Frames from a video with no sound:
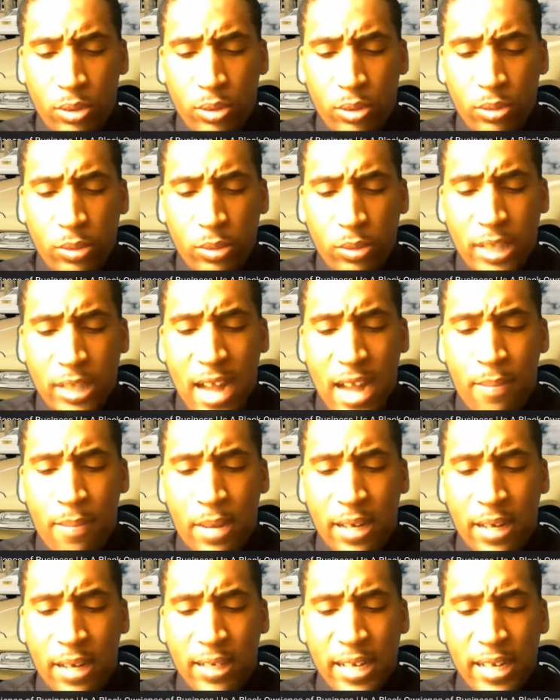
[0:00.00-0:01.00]
without
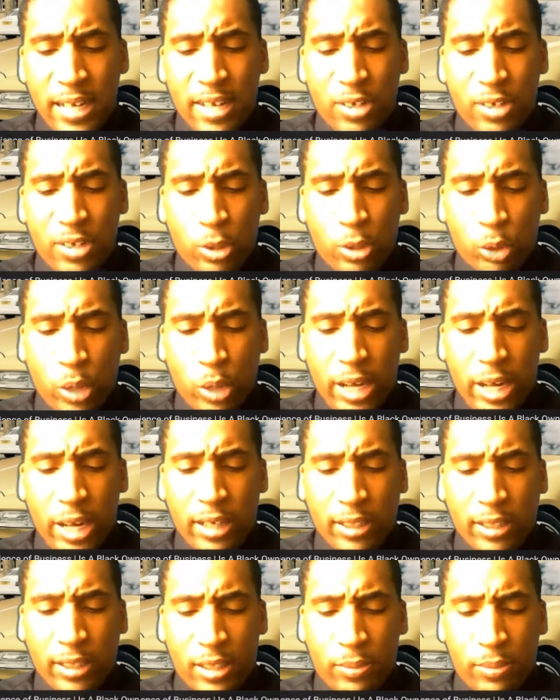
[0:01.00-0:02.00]
money, there's no trade
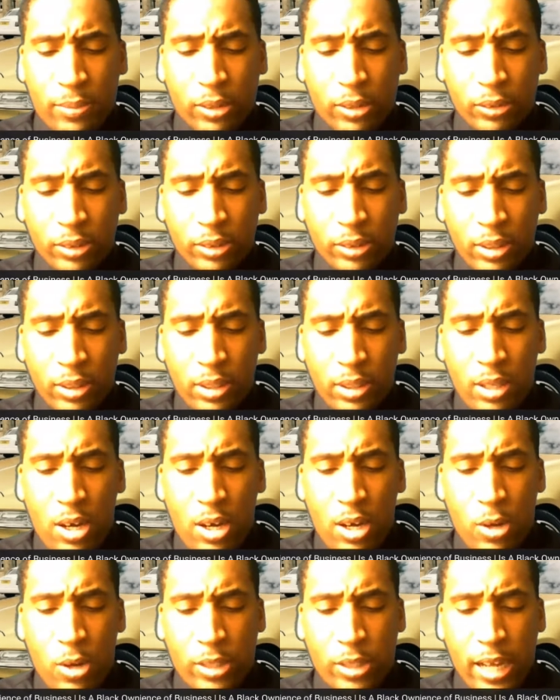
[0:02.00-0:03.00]
and commerce.
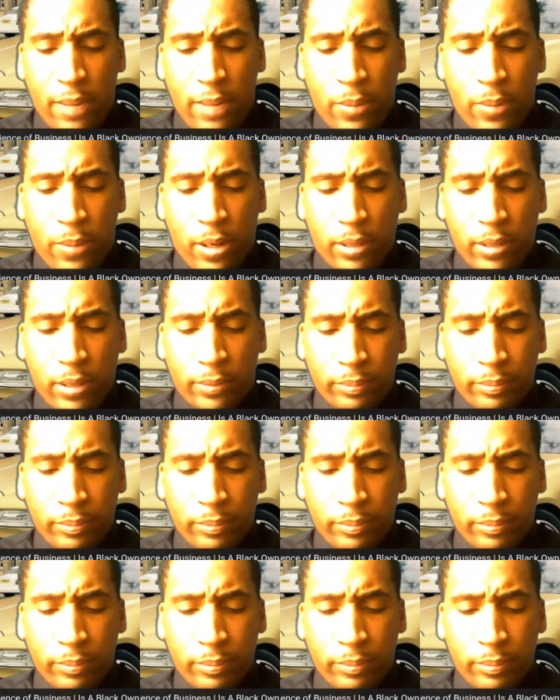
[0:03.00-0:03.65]
Okay, brother.